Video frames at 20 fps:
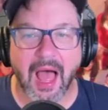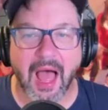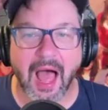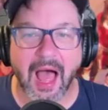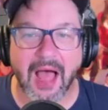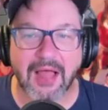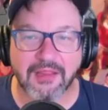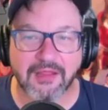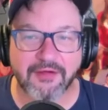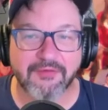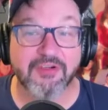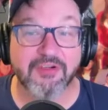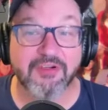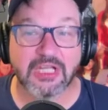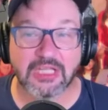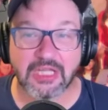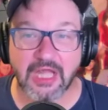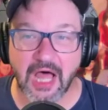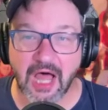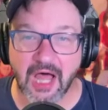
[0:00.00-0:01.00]
I love
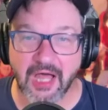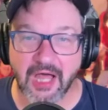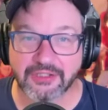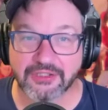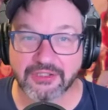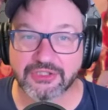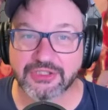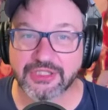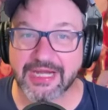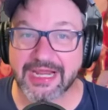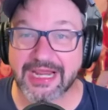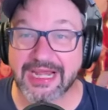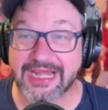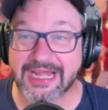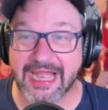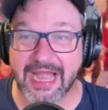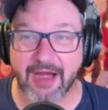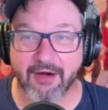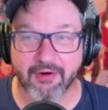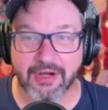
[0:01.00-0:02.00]
collage
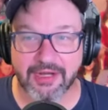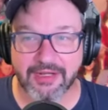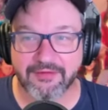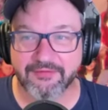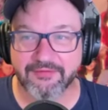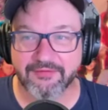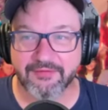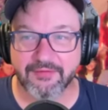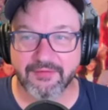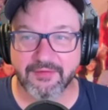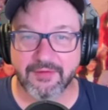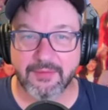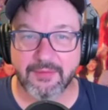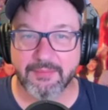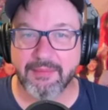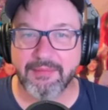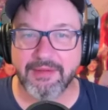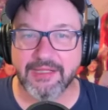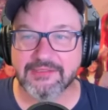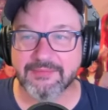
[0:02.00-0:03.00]
in narrative.
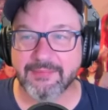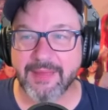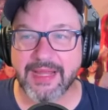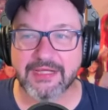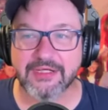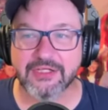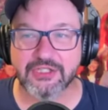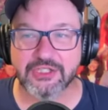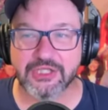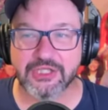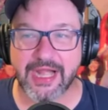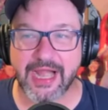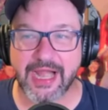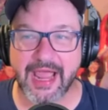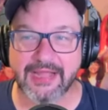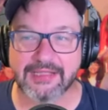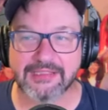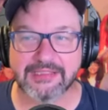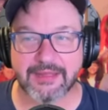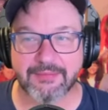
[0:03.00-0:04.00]
Maybe it's my Gen
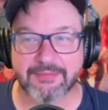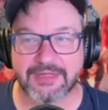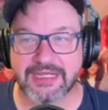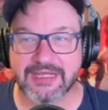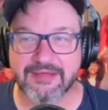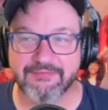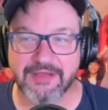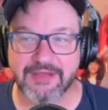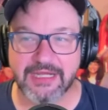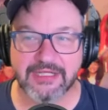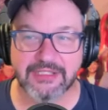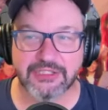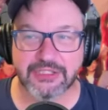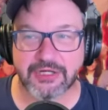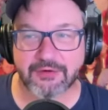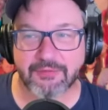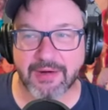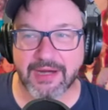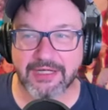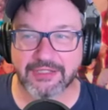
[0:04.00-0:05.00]
X MTV
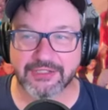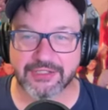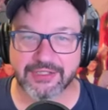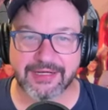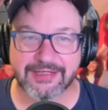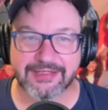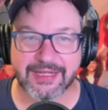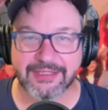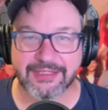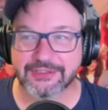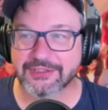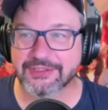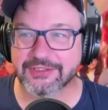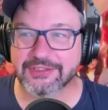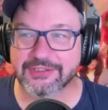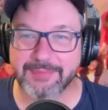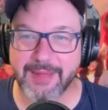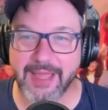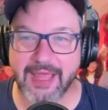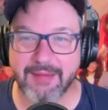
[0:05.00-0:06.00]
generation attention
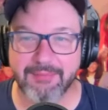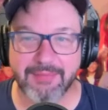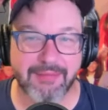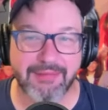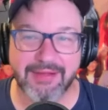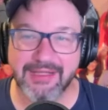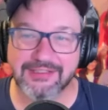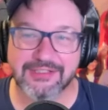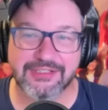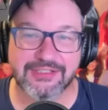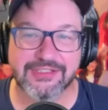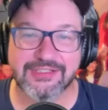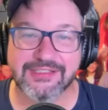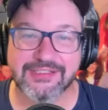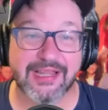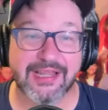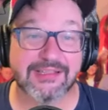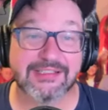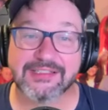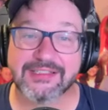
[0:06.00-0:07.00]
span. Maybe it's just
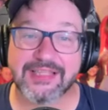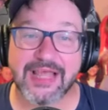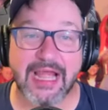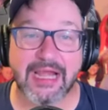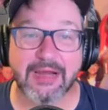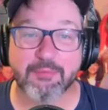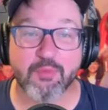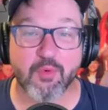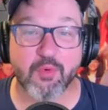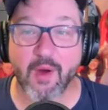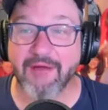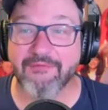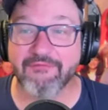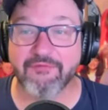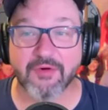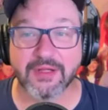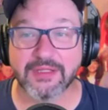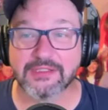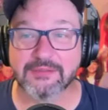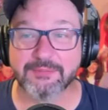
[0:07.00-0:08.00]
aesthetic
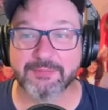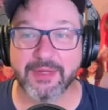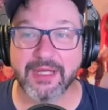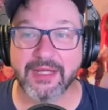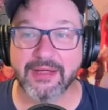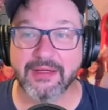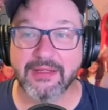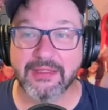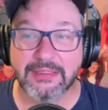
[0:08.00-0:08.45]
preference, but